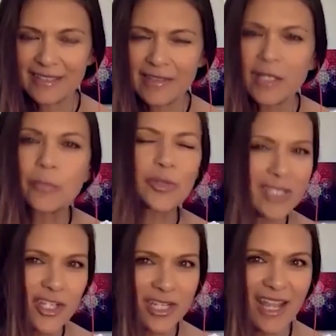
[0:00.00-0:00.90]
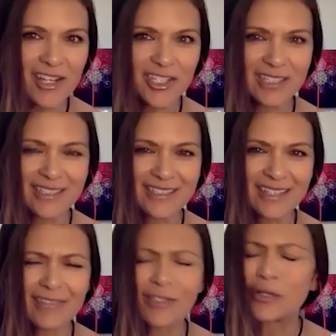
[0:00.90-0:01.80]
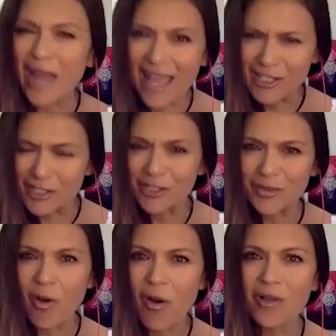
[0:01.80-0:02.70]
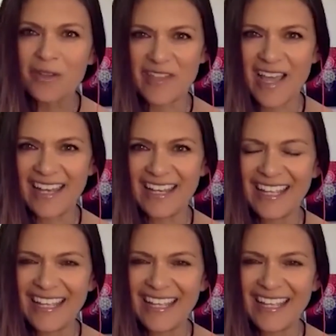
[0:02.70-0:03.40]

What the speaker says: and the appreciation and the gratitude, all of that.